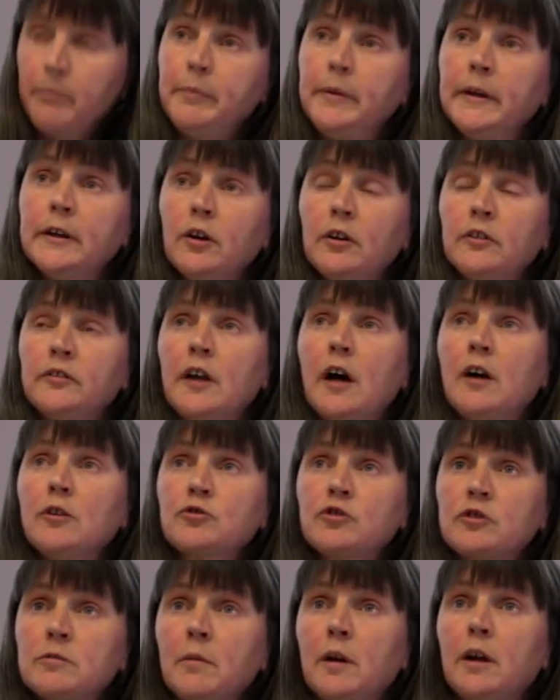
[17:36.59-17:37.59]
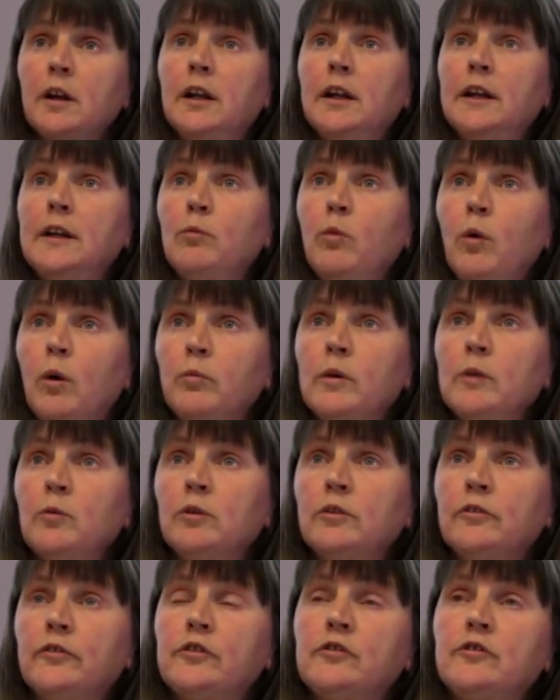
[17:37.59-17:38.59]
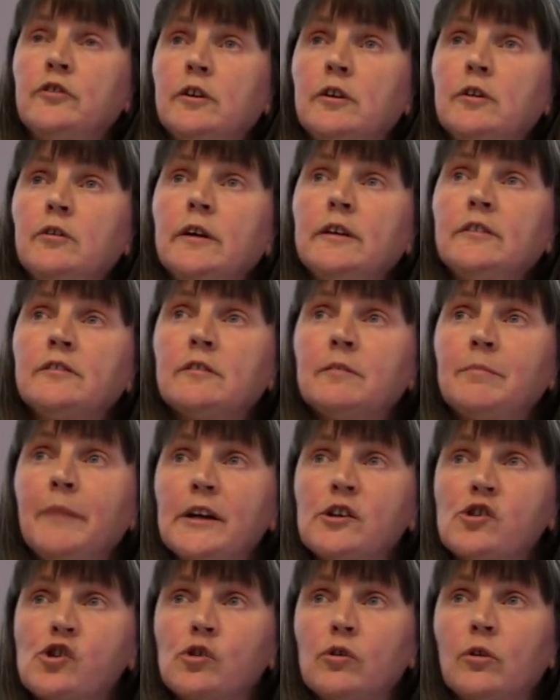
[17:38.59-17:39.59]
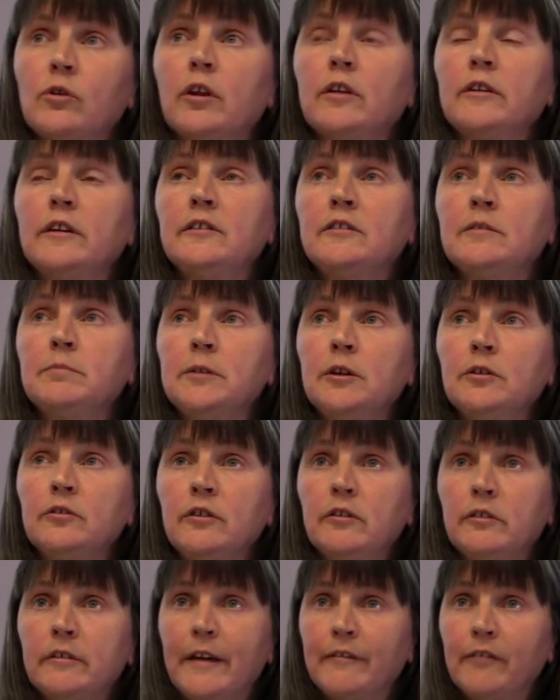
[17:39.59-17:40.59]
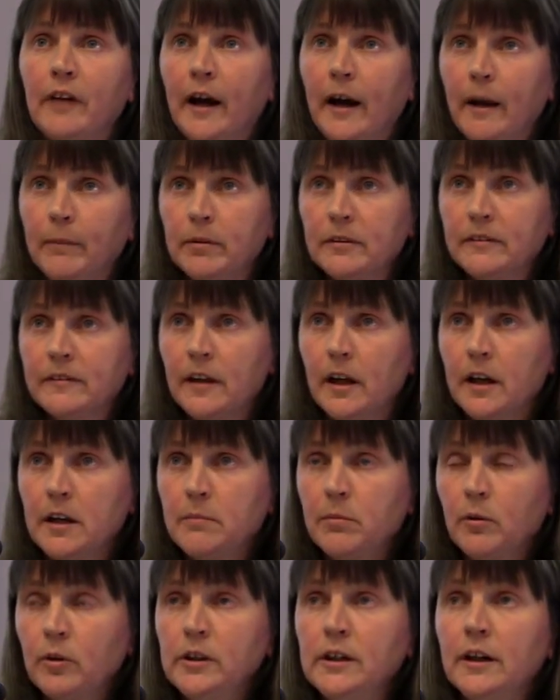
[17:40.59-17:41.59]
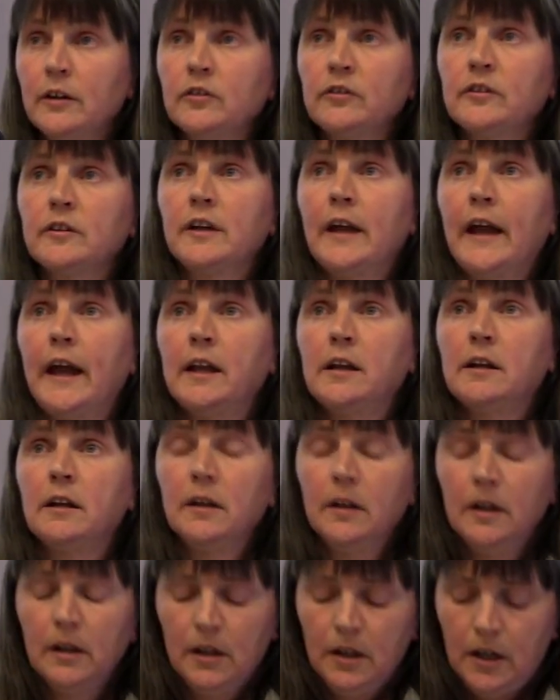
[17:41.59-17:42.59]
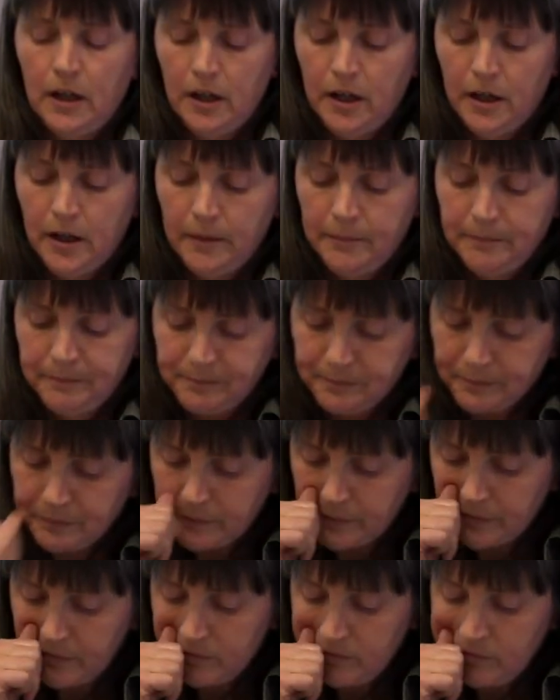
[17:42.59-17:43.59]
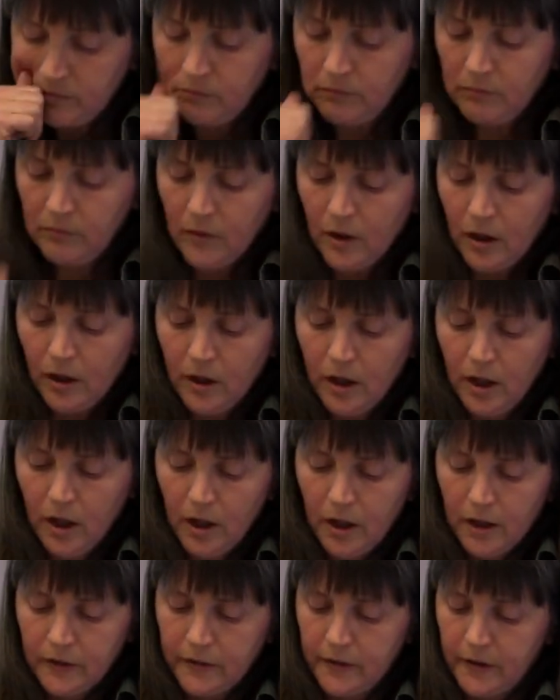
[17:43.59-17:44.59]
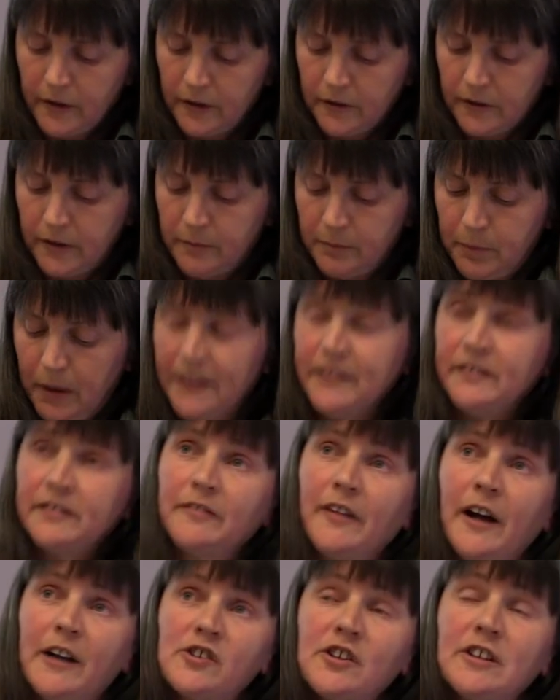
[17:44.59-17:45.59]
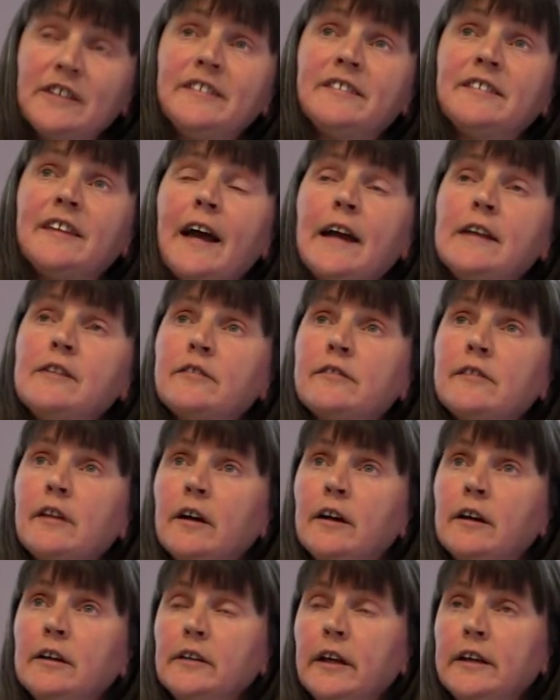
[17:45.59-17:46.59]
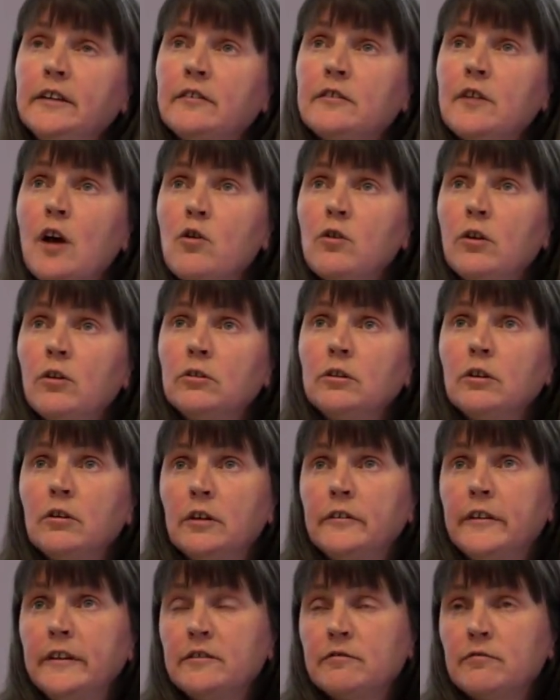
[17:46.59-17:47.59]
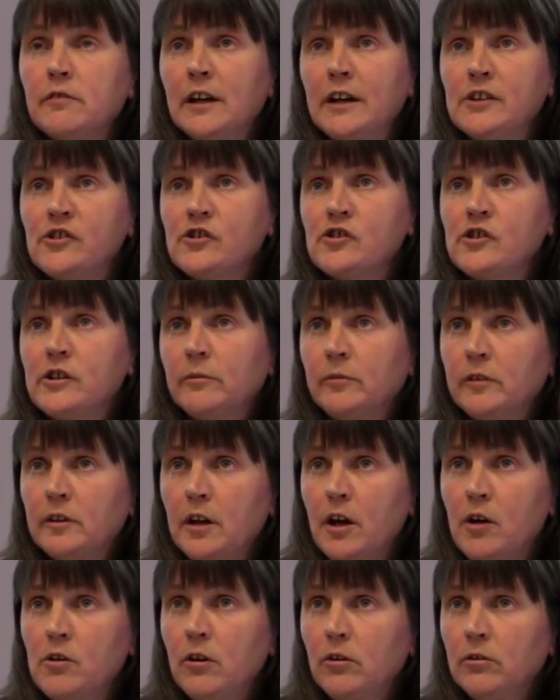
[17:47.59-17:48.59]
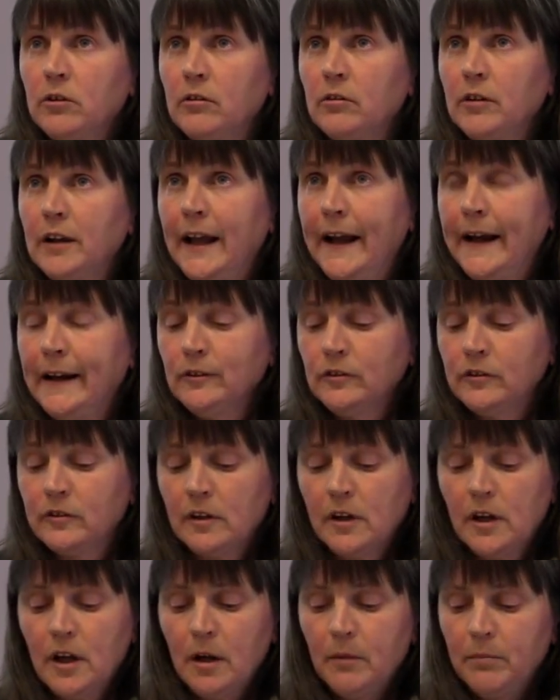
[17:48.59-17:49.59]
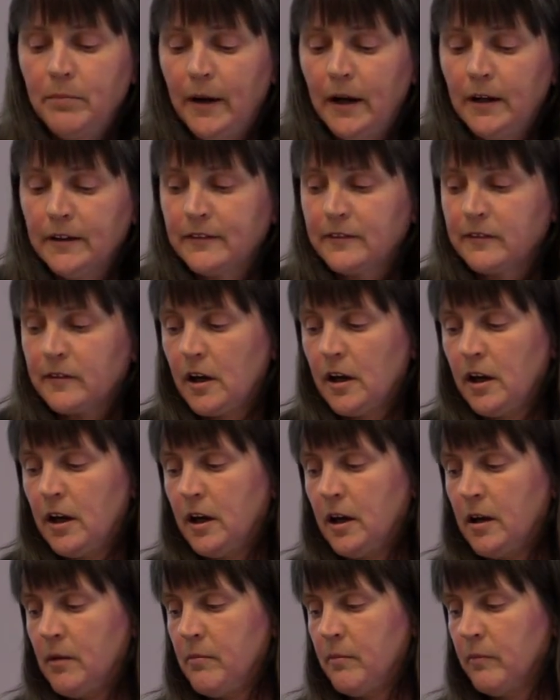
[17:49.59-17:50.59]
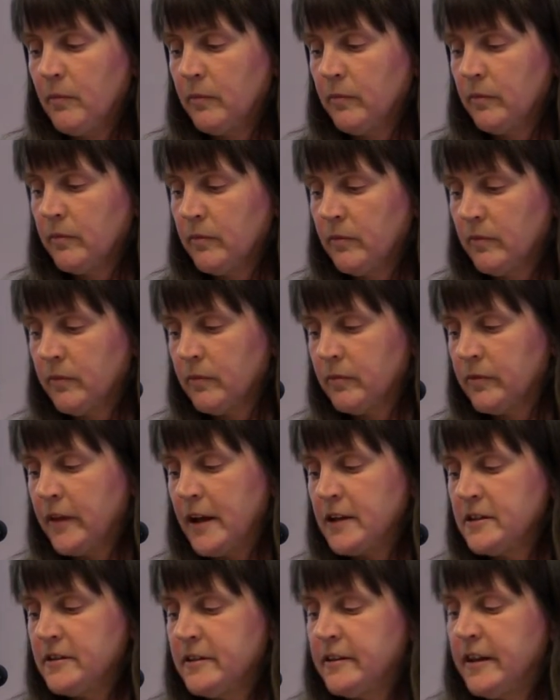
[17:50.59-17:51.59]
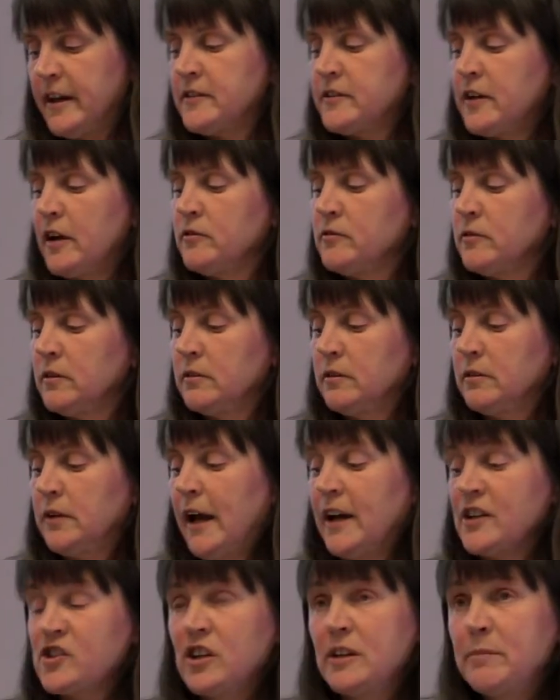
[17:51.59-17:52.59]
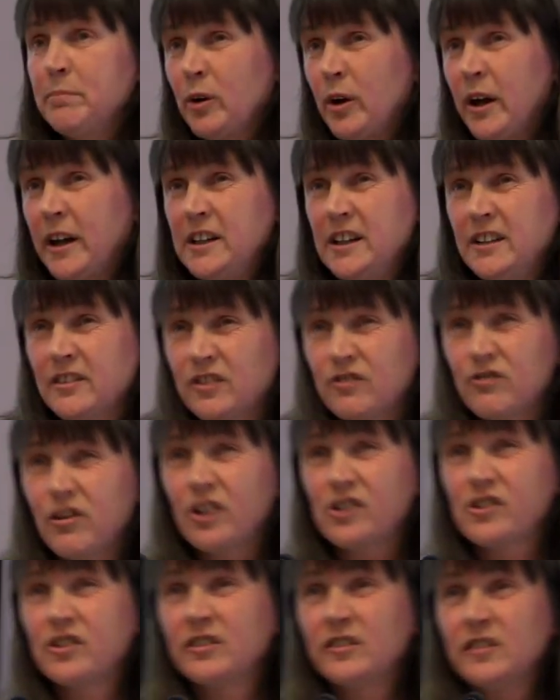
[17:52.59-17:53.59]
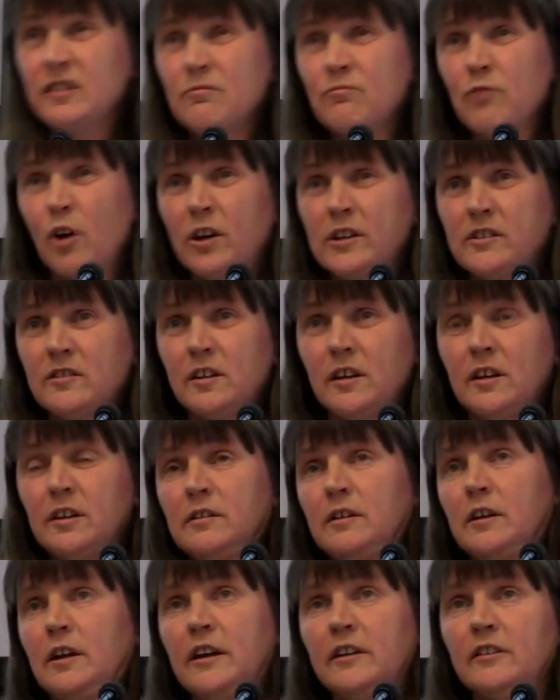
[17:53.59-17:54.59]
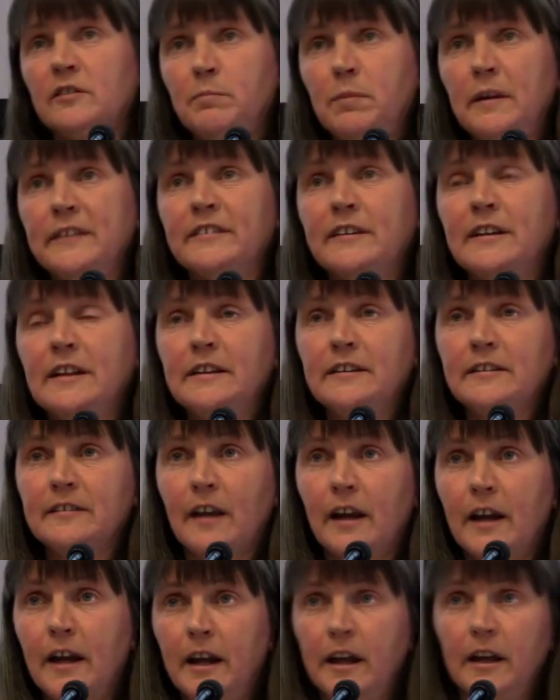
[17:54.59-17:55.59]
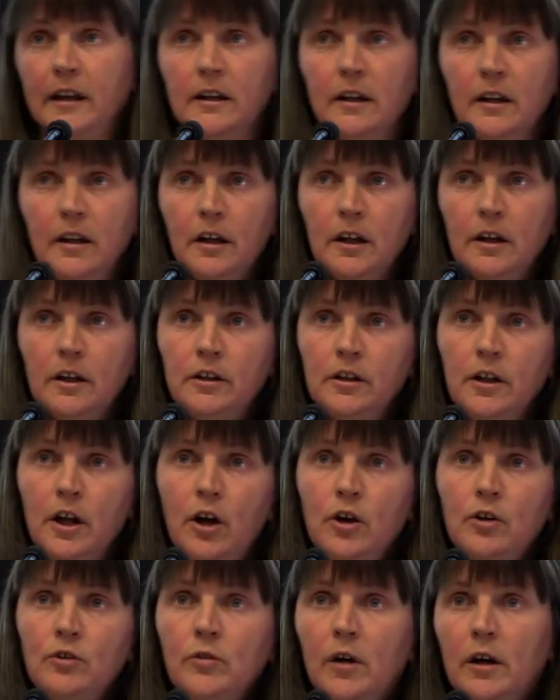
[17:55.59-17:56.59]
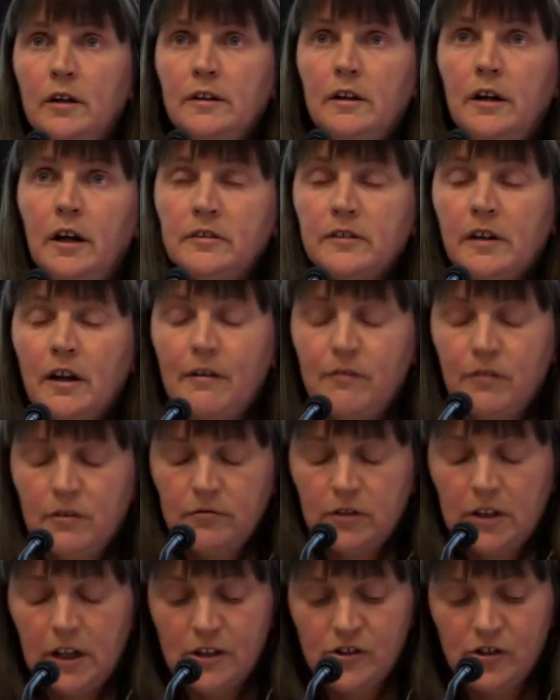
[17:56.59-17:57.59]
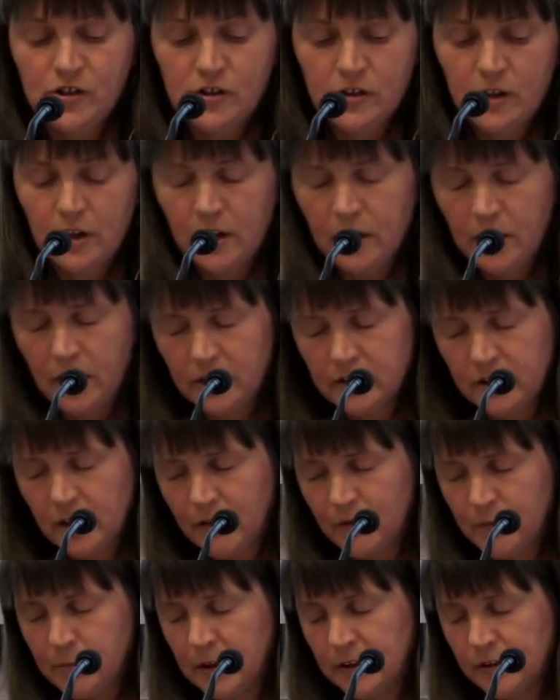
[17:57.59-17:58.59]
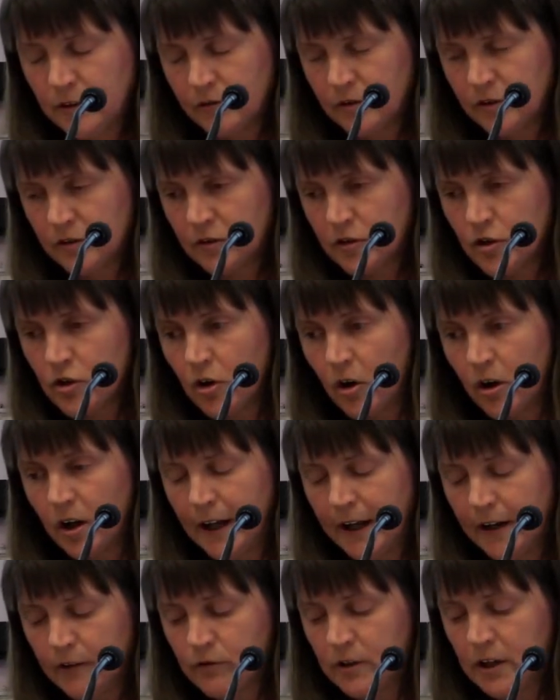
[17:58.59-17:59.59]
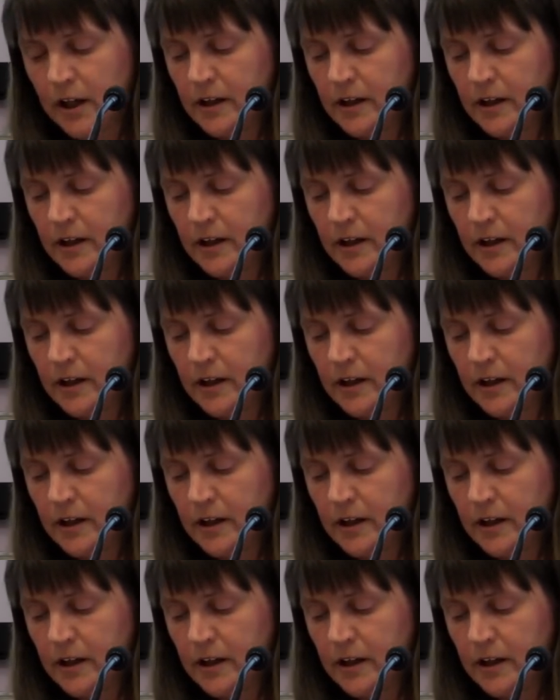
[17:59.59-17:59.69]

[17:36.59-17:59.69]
Because ultimately what we want to do is to make sure that these abuses never happen to anybody else again. The police have actually said that it's no longer, these relationships are no longer allowed, but they don't actually put any instructions in writing explicitly saying no, undercover police officers are not allowed